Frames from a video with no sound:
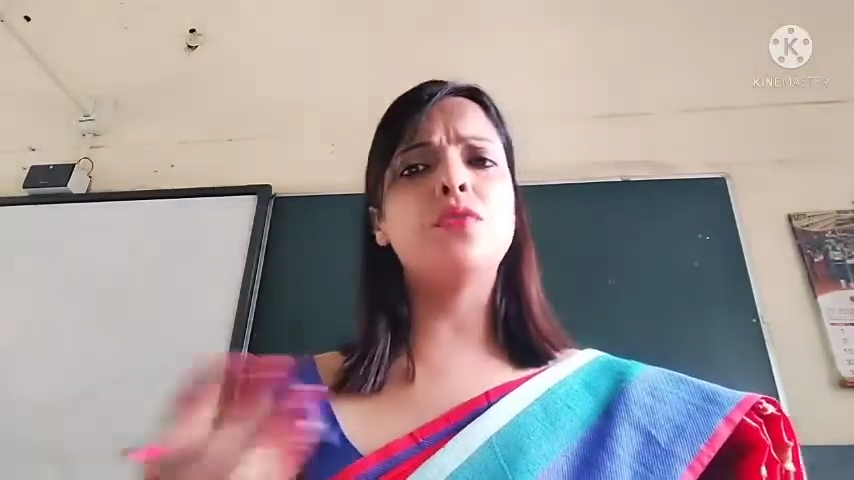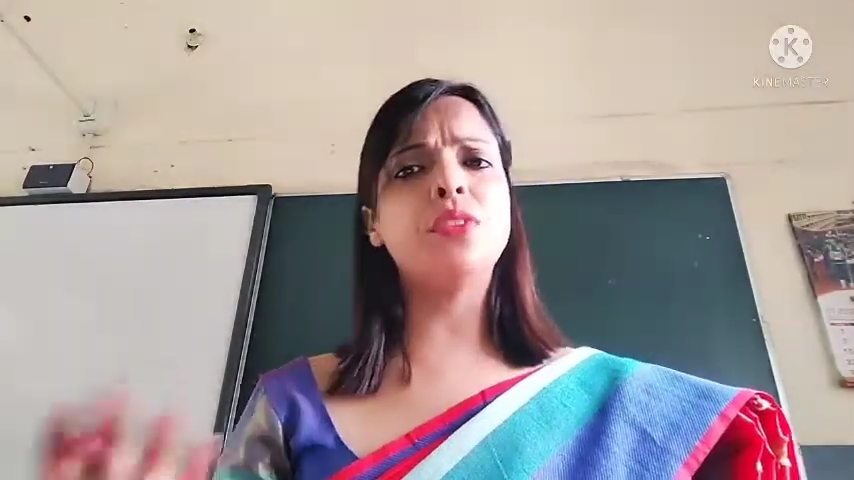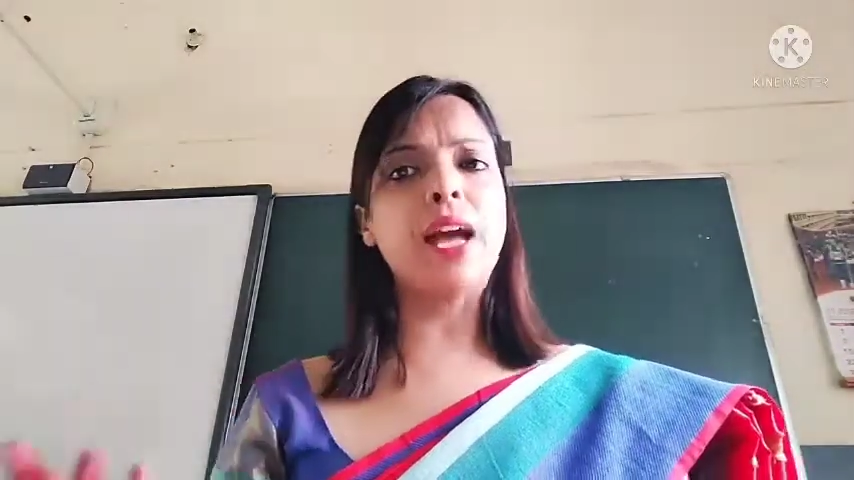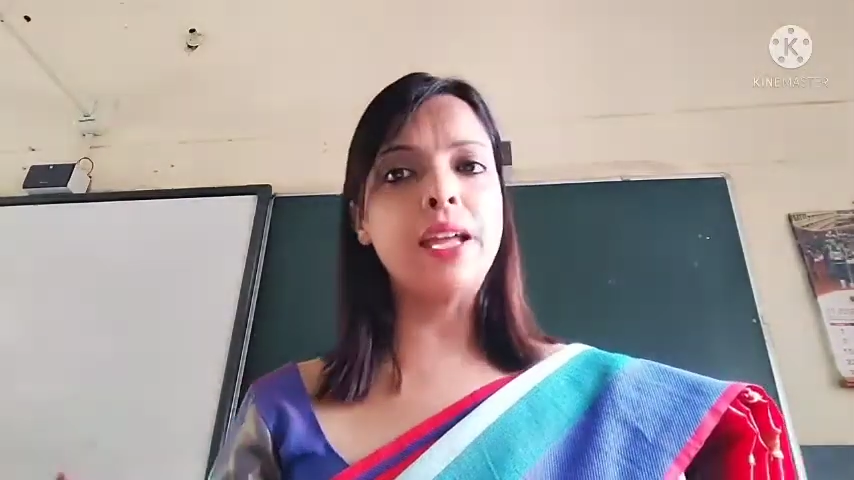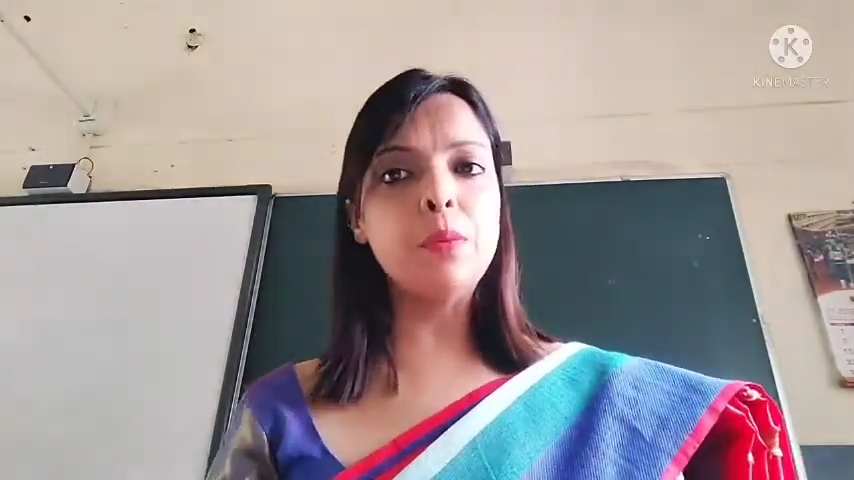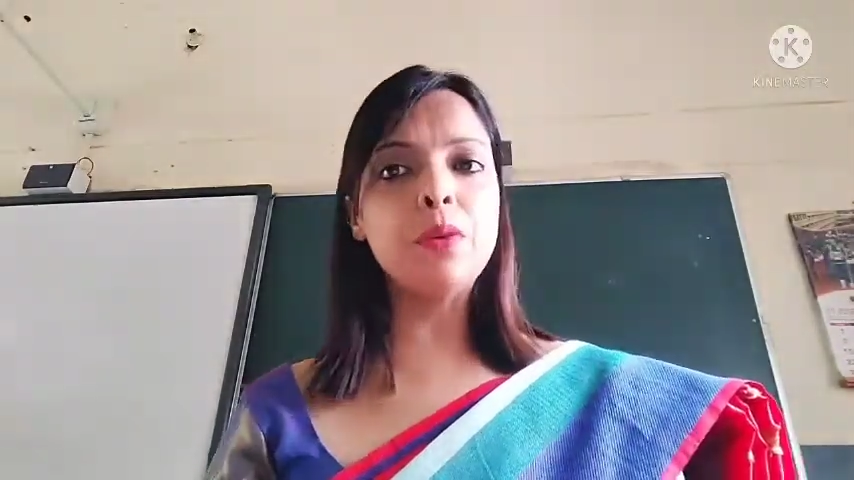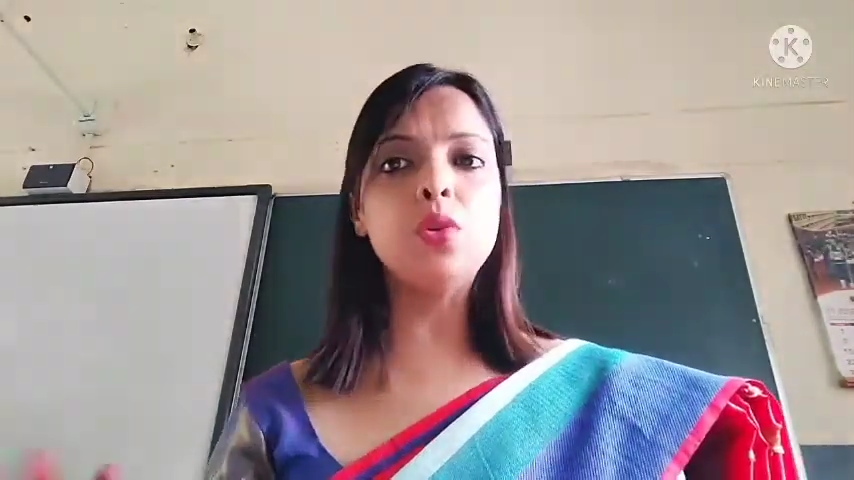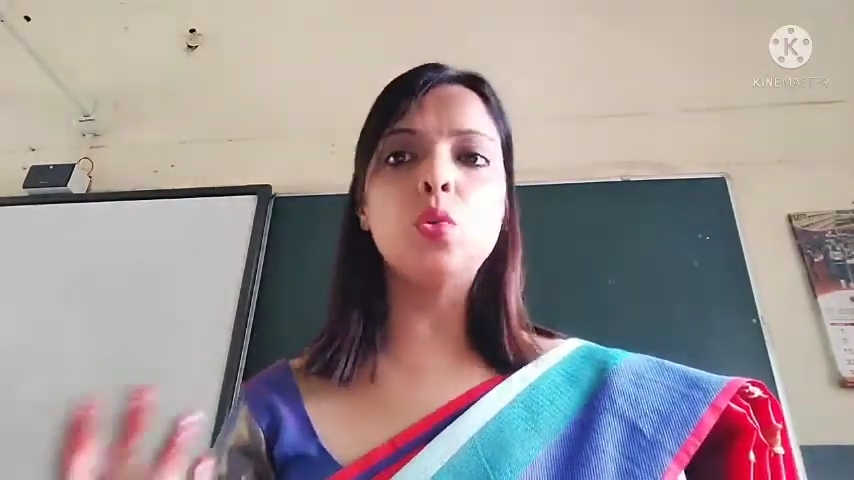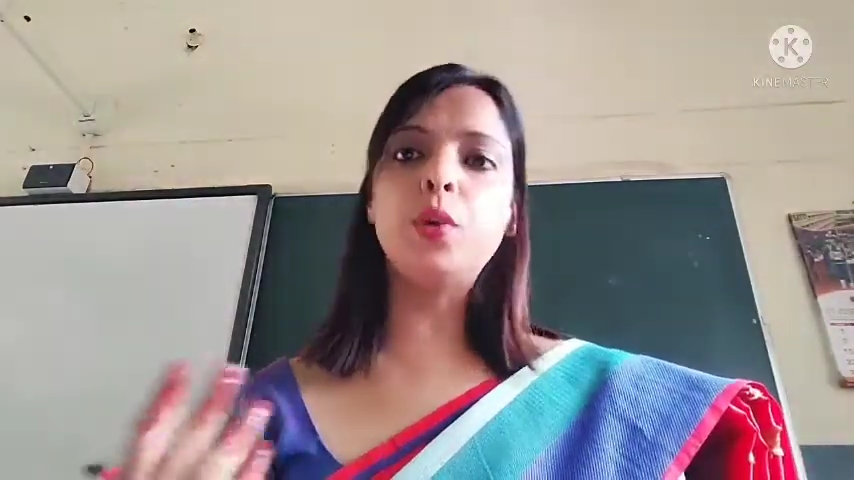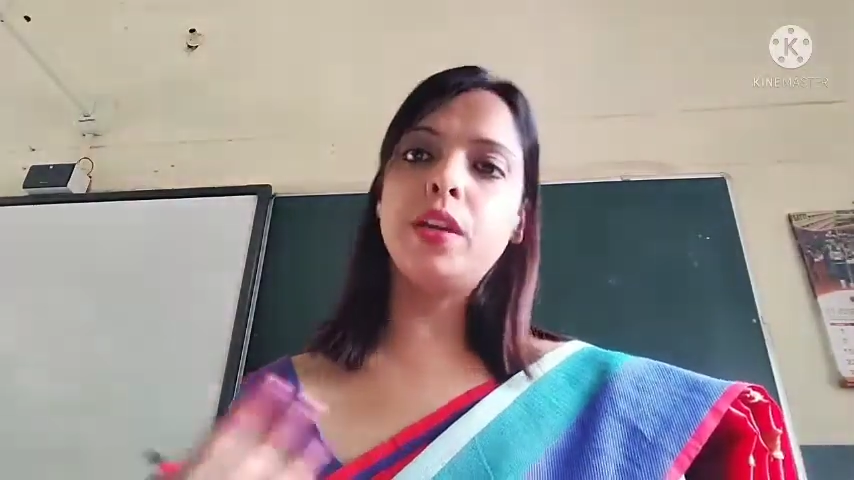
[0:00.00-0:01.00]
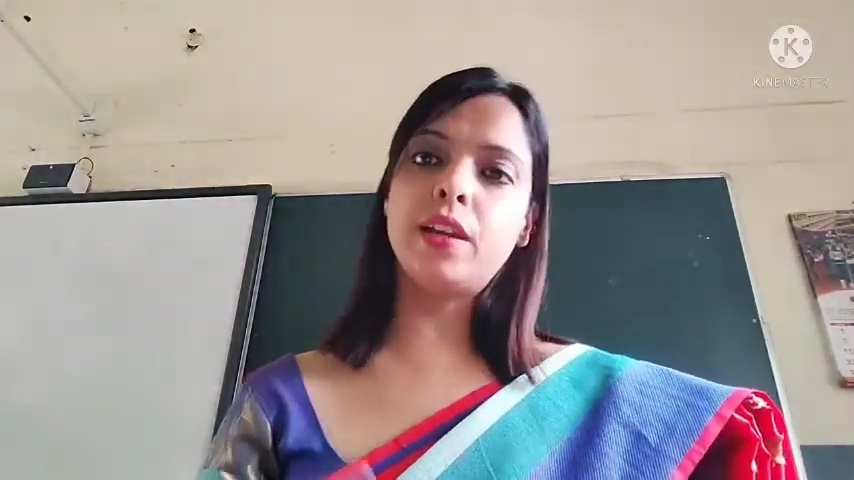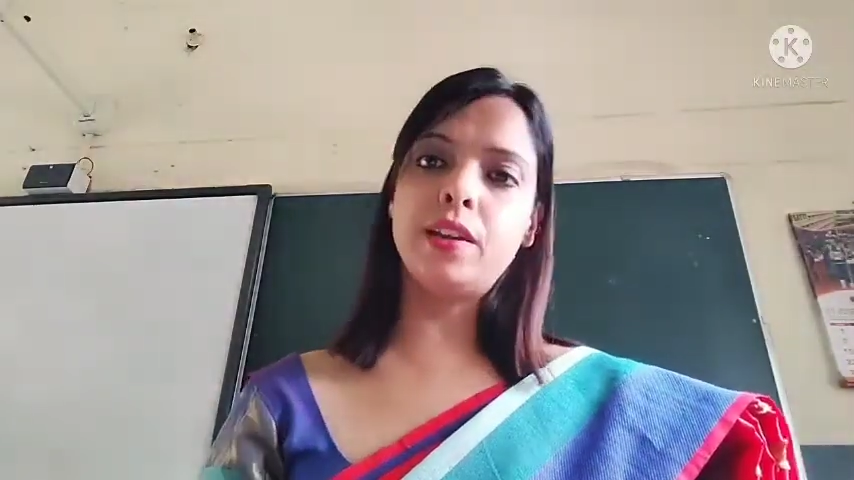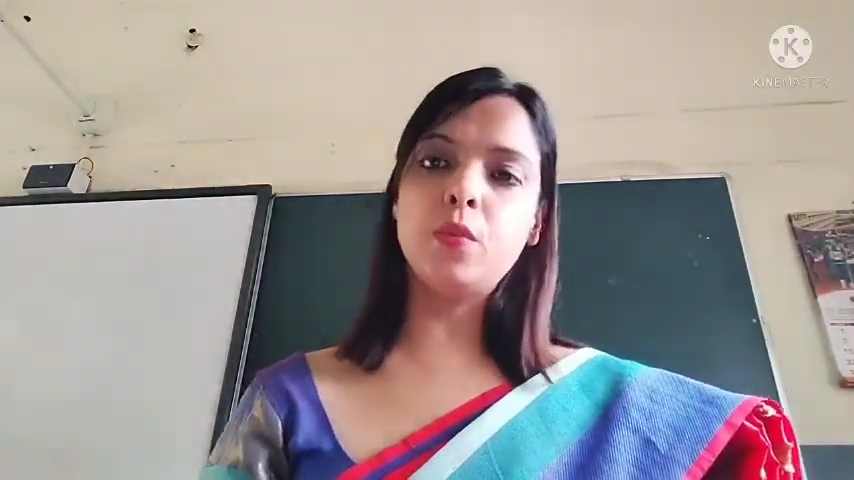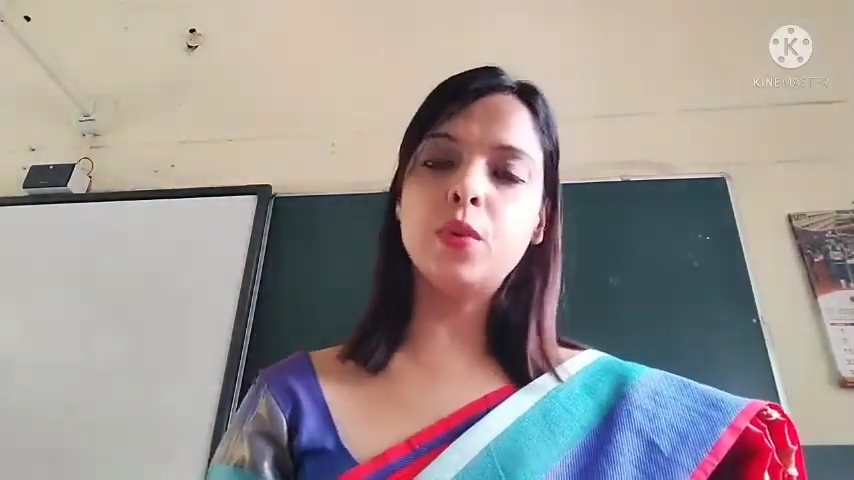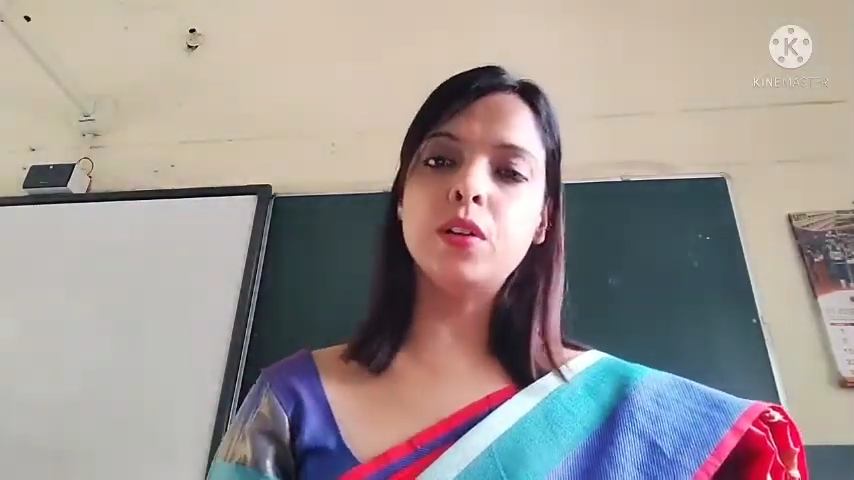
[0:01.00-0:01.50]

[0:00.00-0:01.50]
time in doing any work.